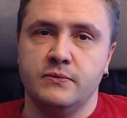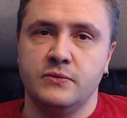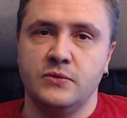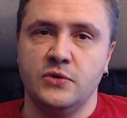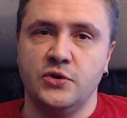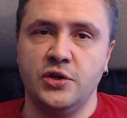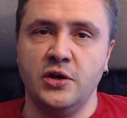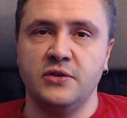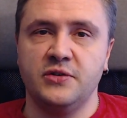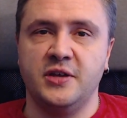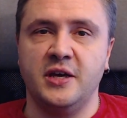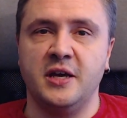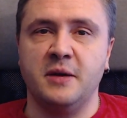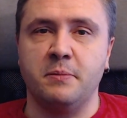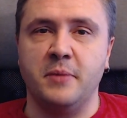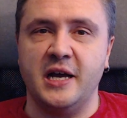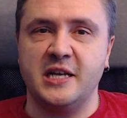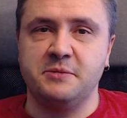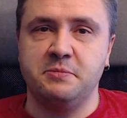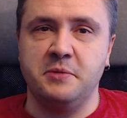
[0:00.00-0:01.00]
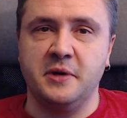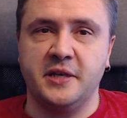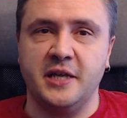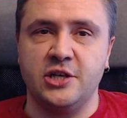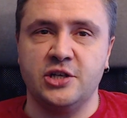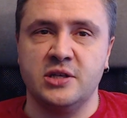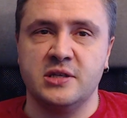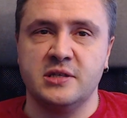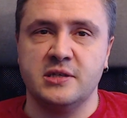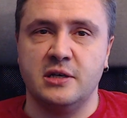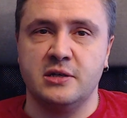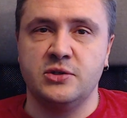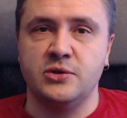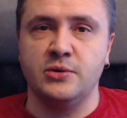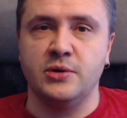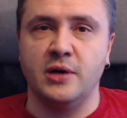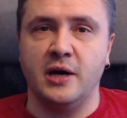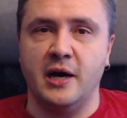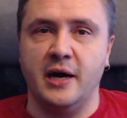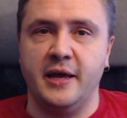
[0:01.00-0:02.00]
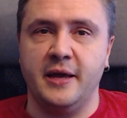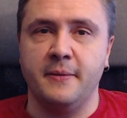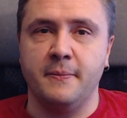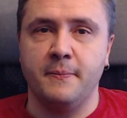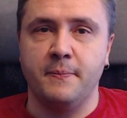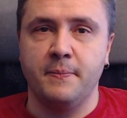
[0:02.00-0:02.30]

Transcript: Do you think my expectations are too high?